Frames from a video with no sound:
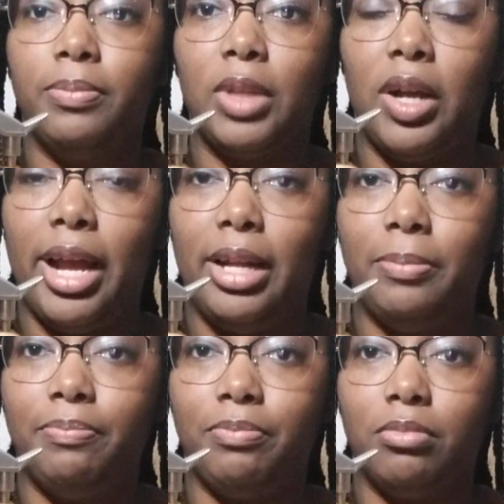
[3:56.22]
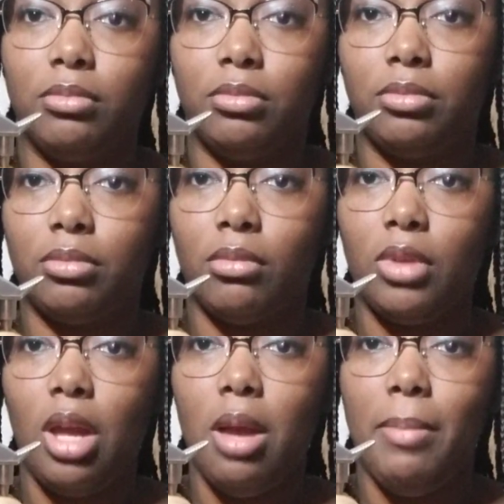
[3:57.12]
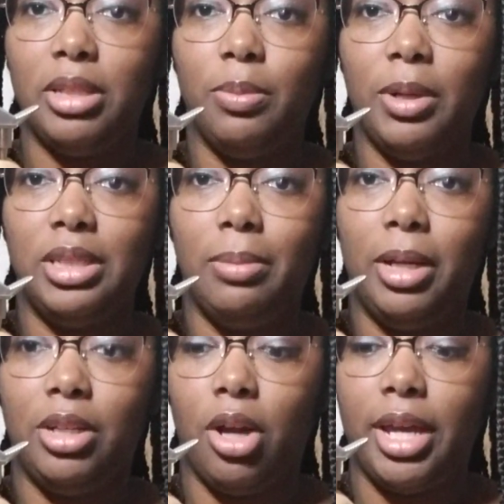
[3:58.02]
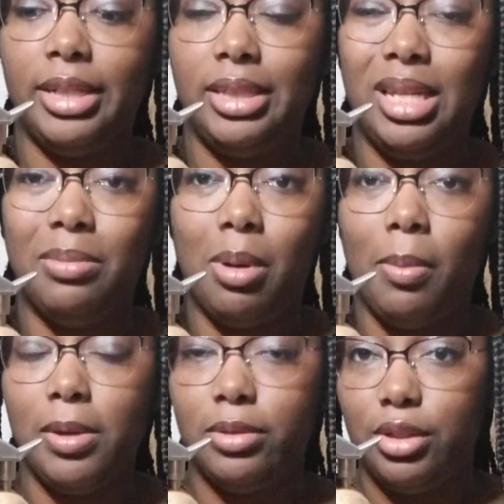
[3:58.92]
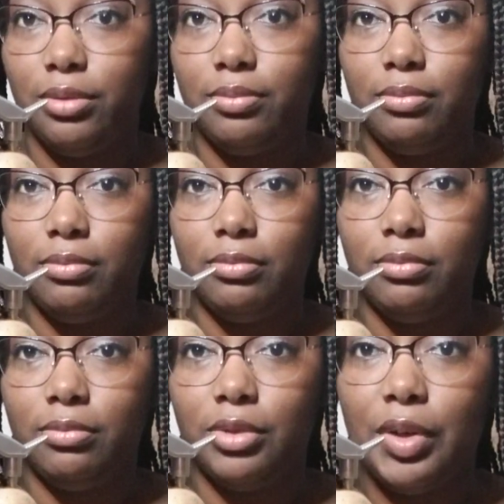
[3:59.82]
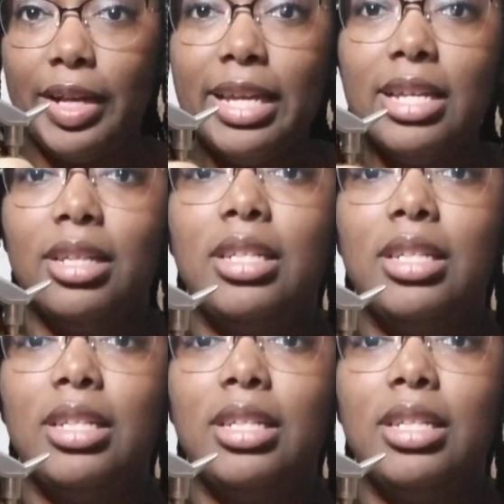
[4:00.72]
All right, I'm about to press the button. Y'all can't see it, but I'm about to. 3,